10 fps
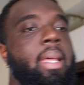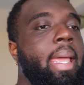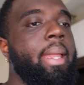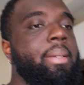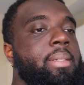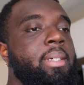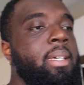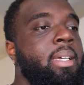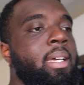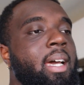And
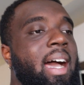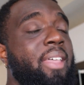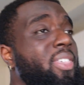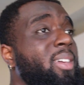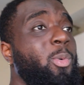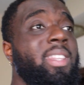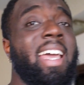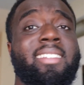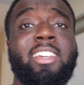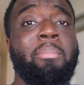I think when
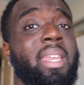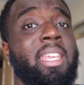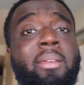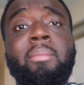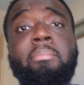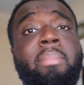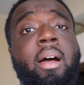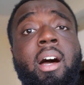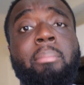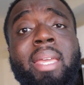that committee
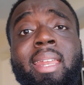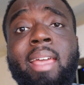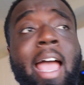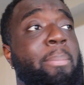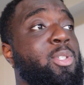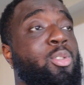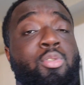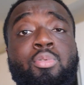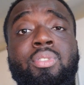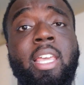meeting happens on
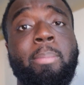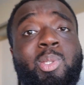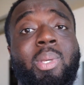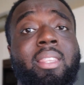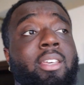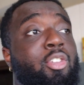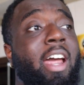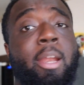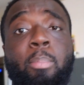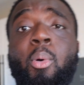Tuesday between the
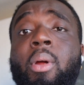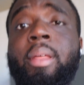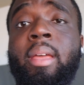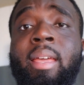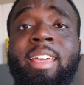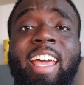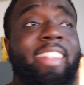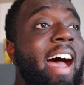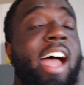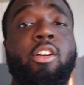United board and
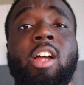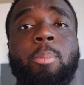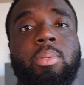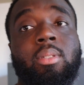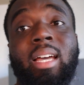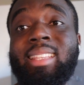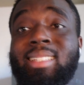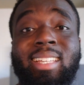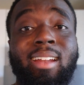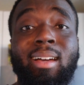the higher-ups, I
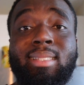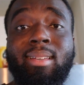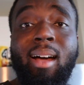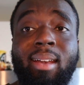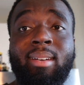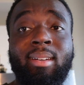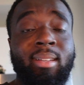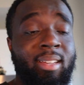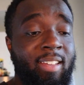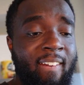think Ten Hag is gone.
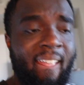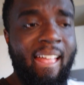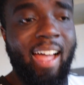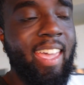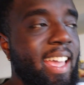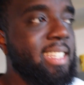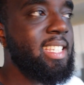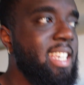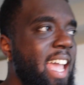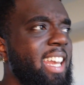I can't
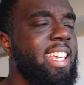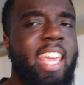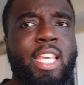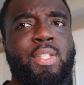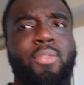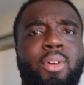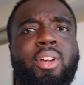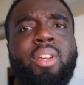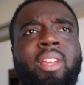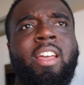see any case
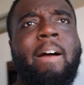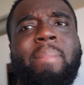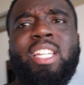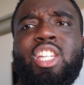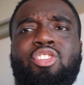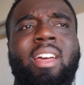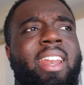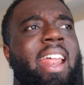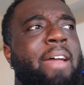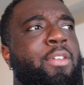for Manchester
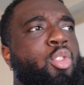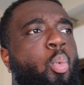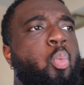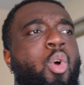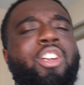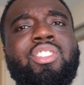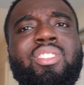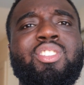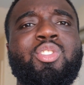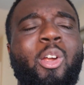United having the
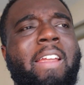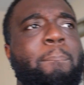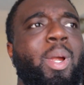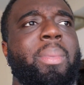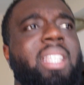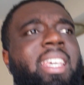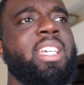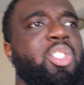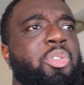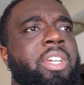worst start in Premier League
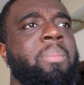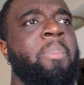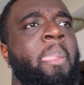history